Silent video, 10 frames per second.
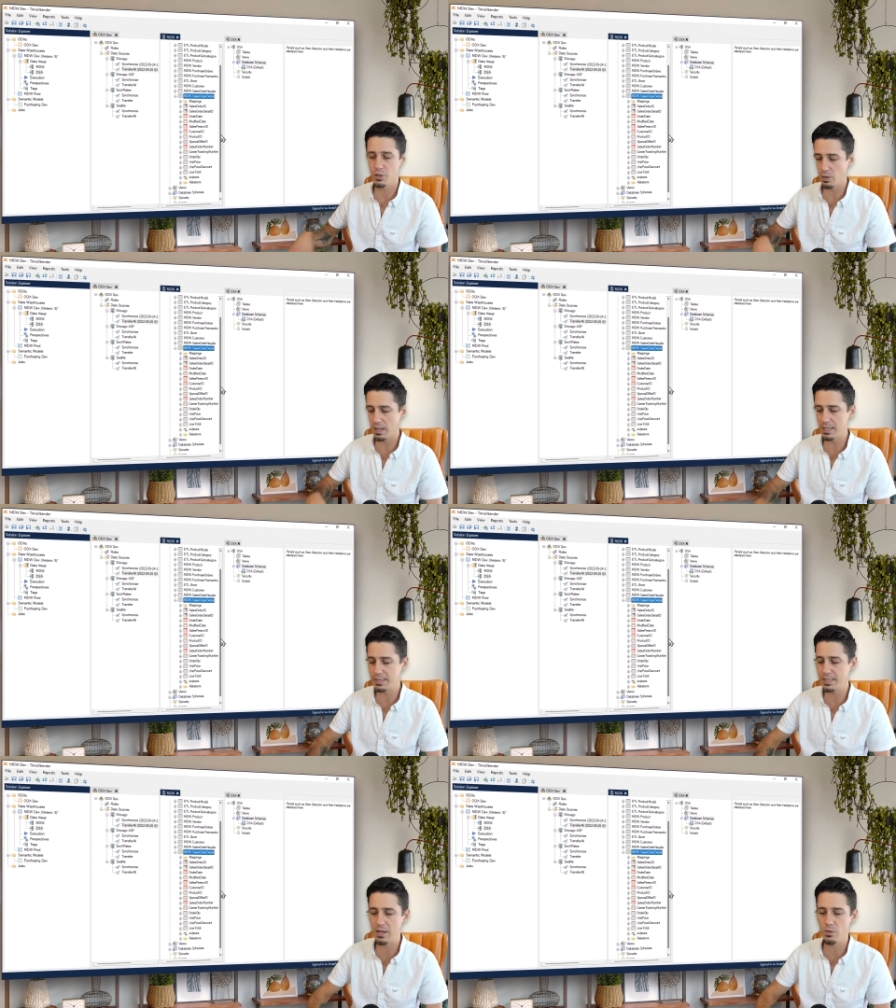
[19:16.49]
So
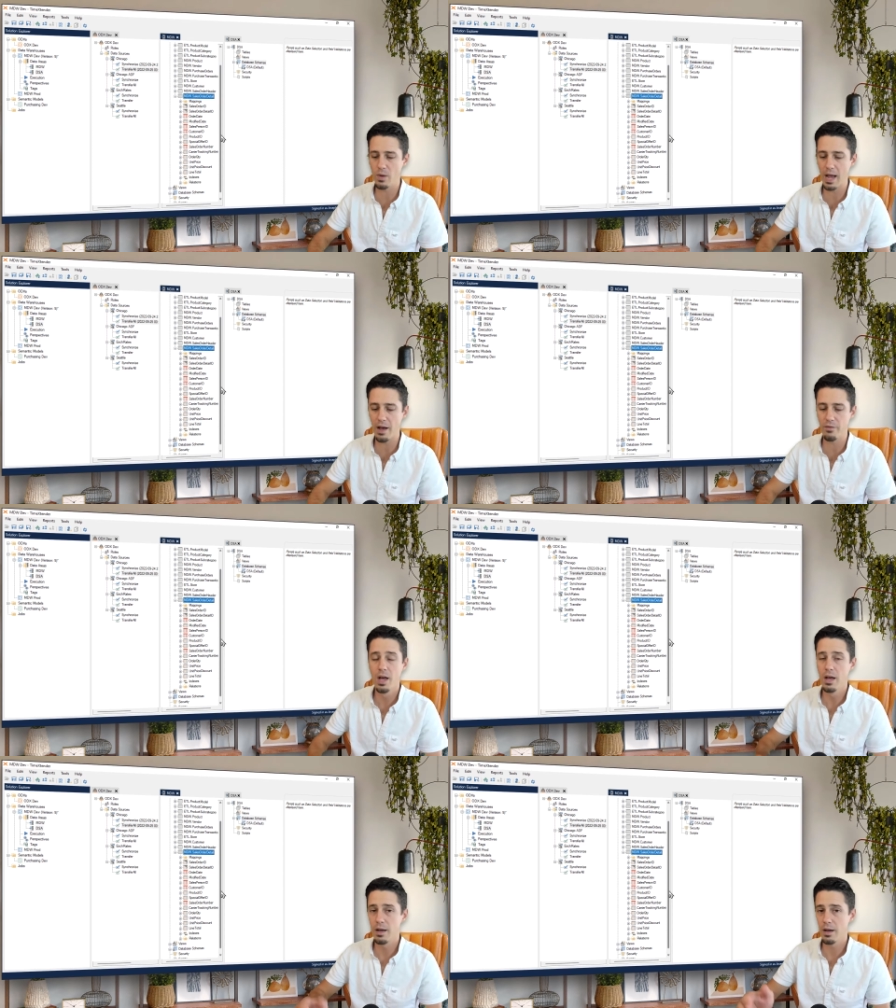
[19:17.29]
let's say you have
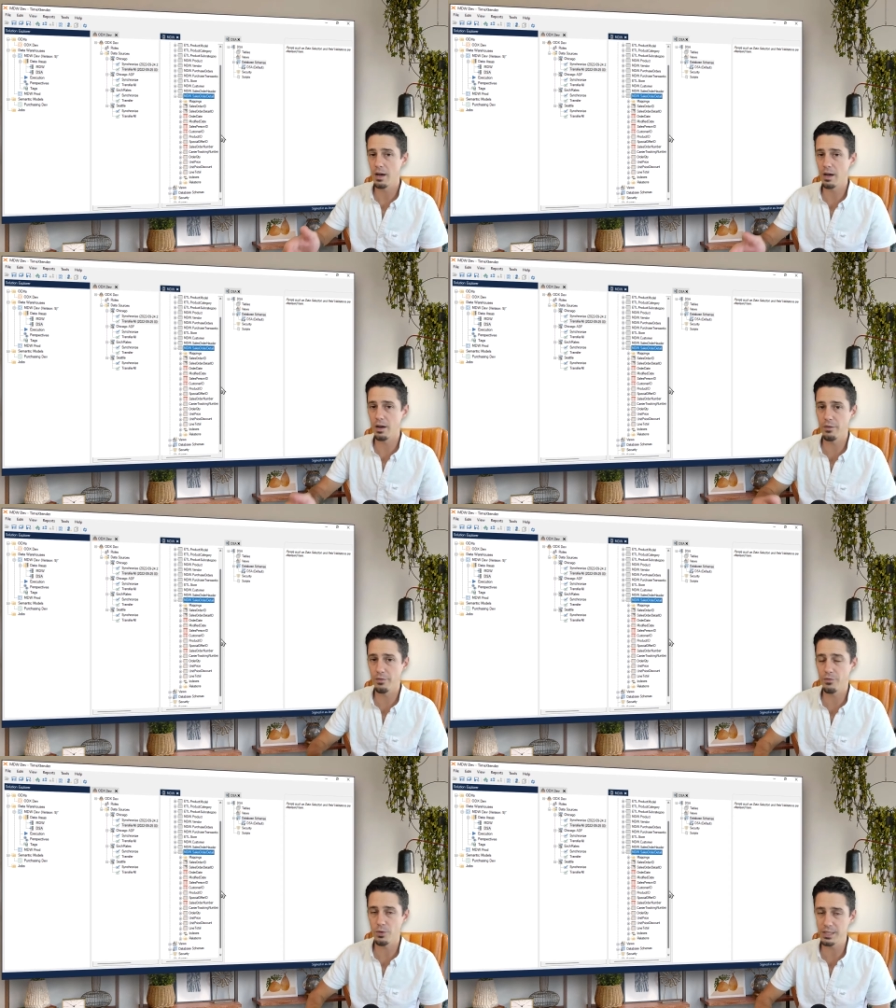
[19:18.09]

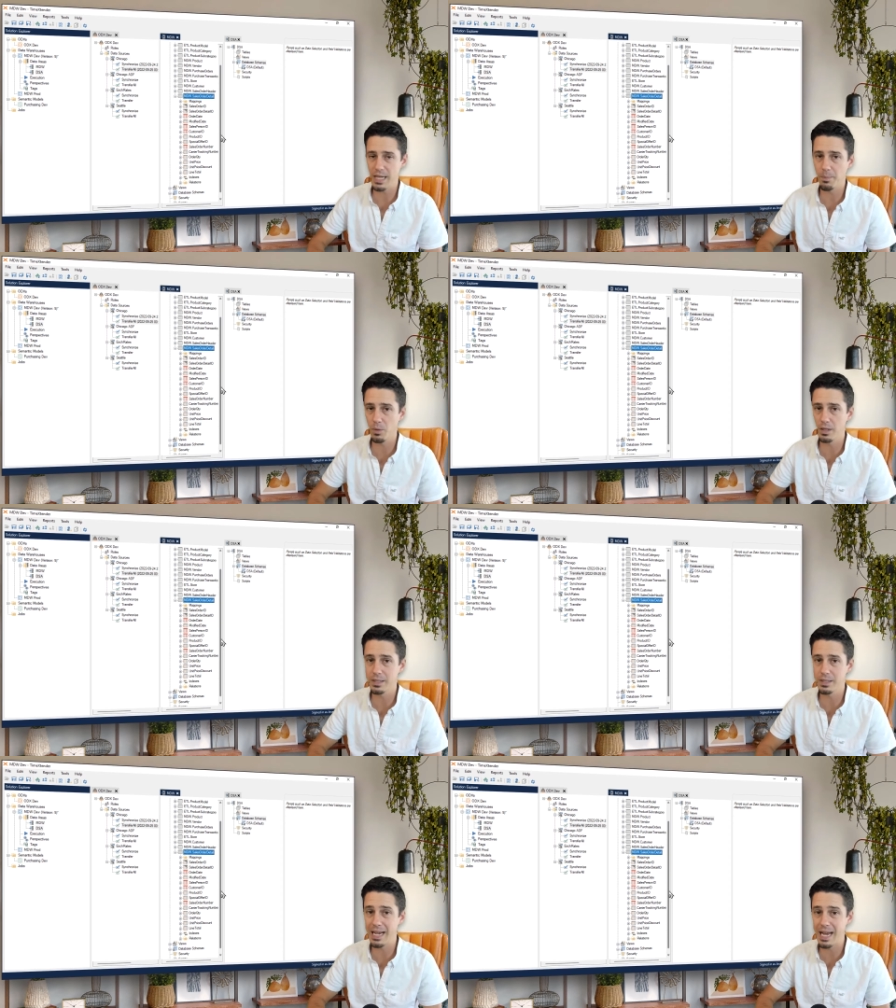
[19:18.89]
for example,
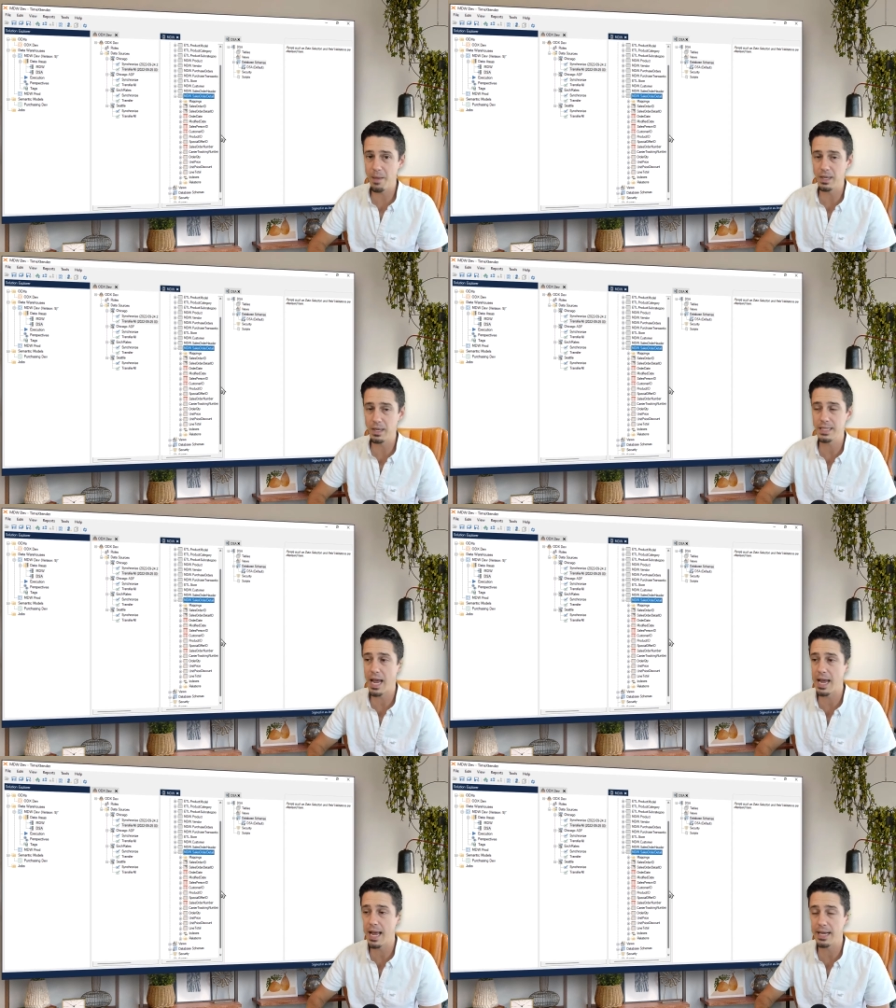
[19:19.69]
a Dynamics
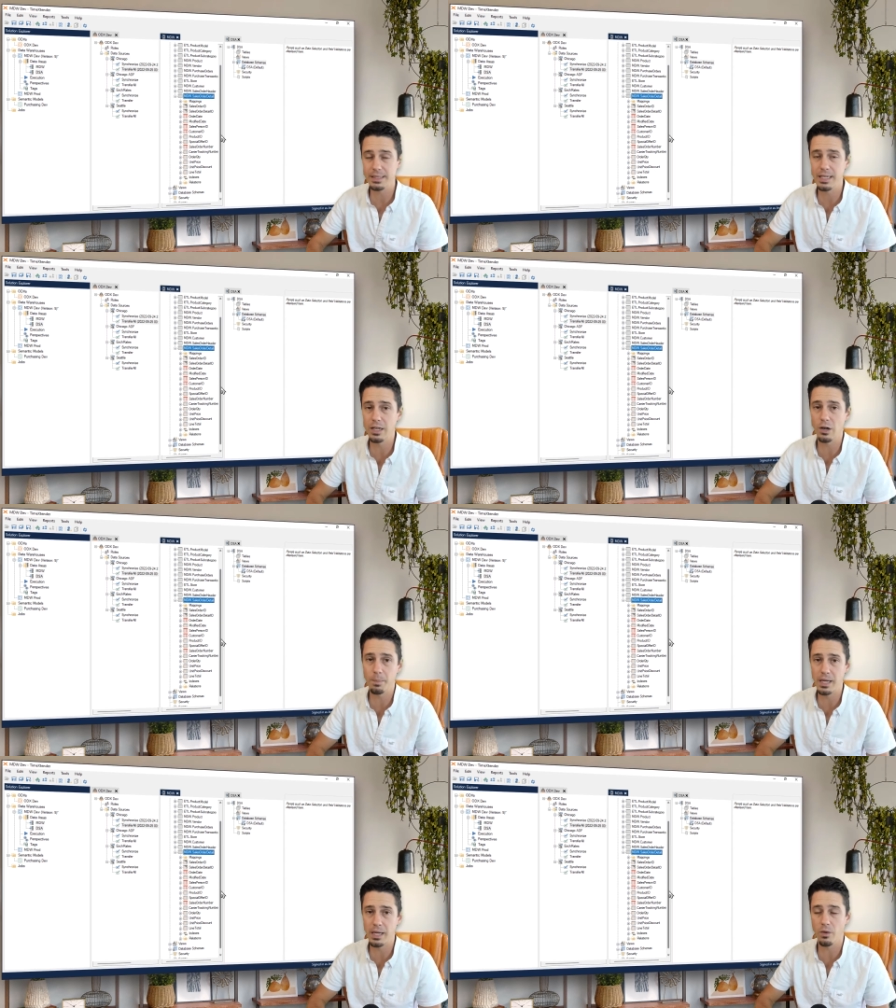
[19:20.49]
AX
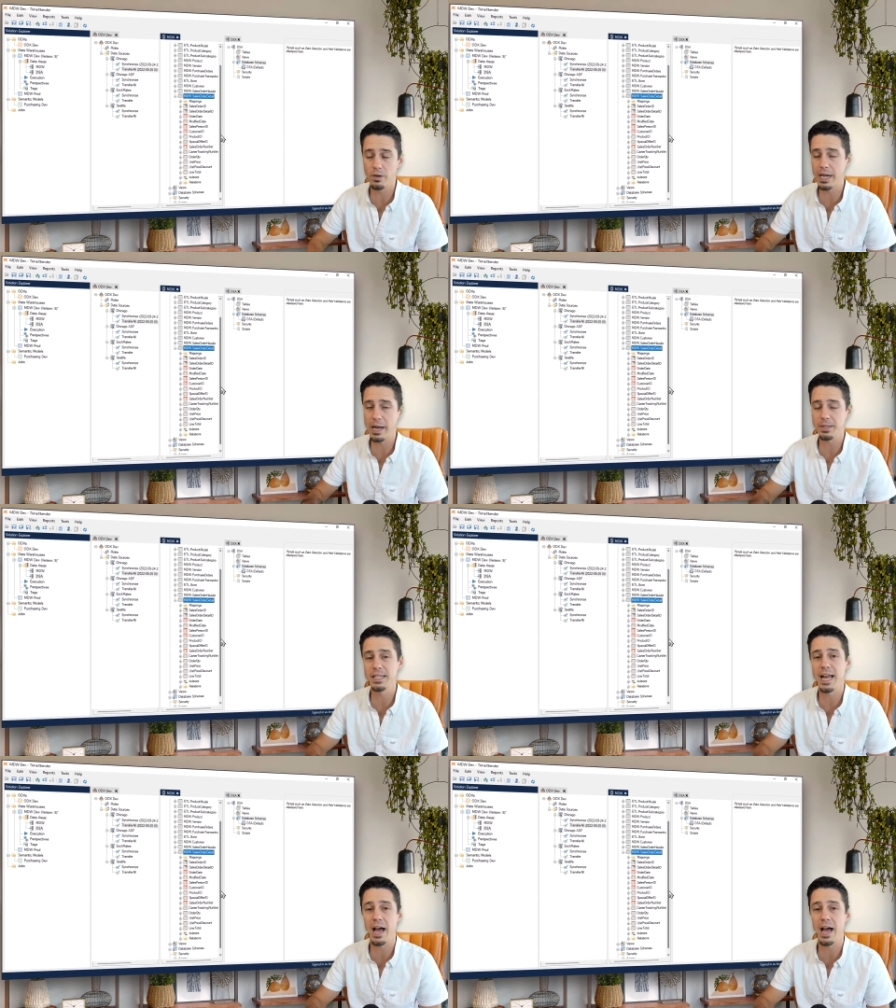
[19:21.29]
ERP or
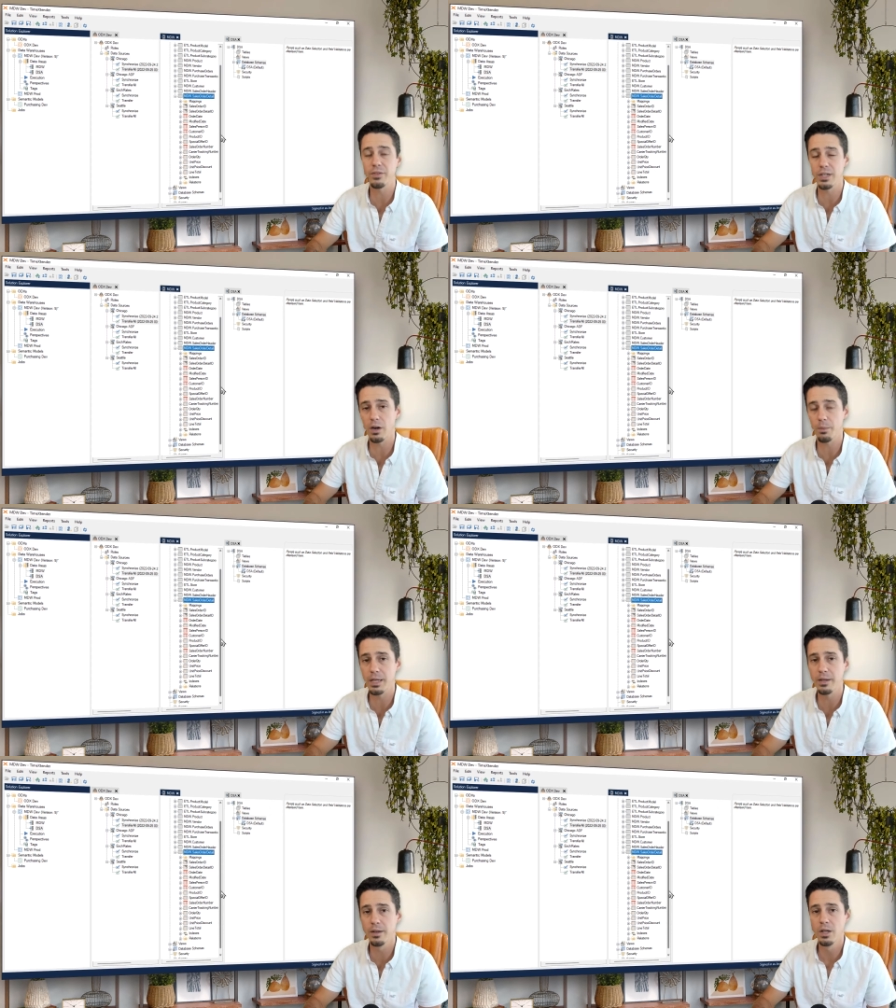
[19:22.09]
Dynamics Nav ERP,
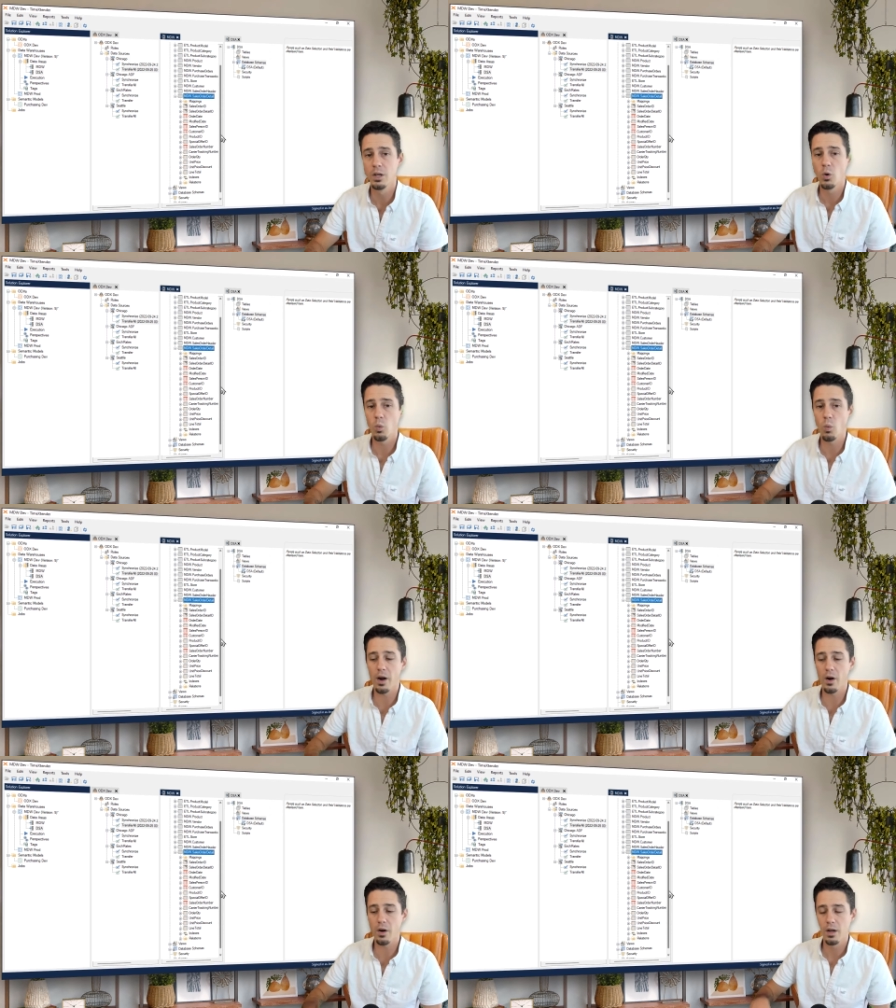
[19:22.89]

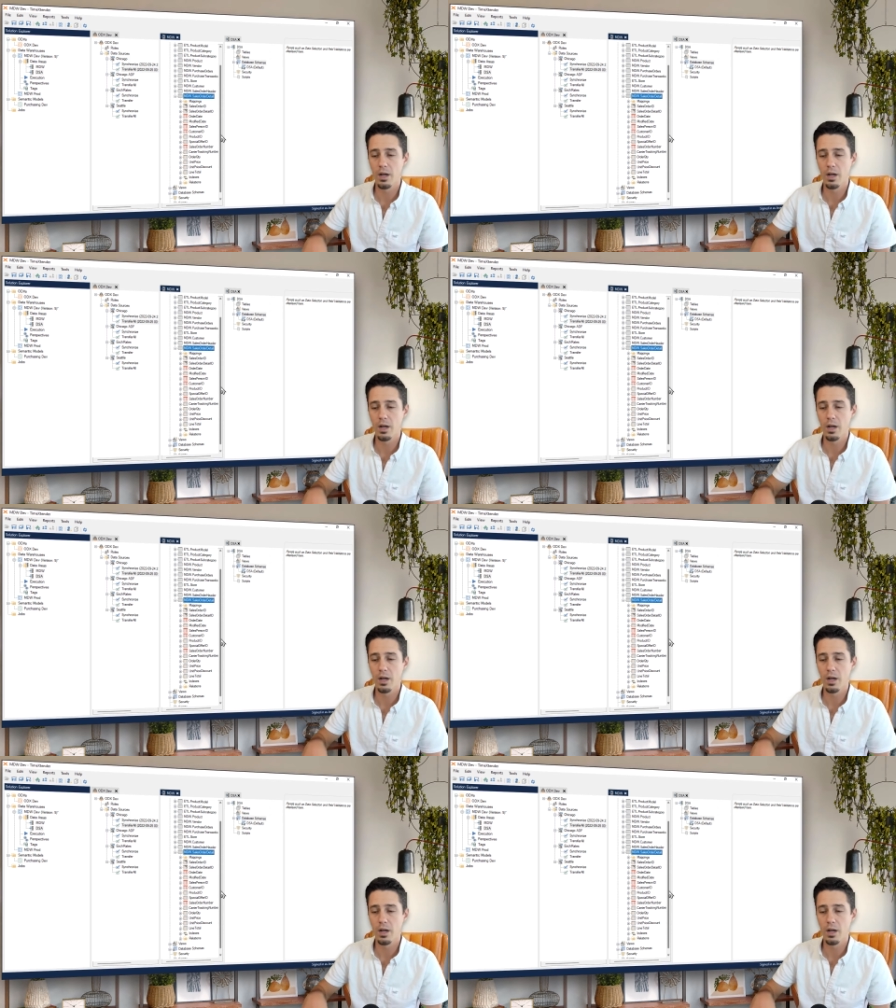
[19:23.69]
where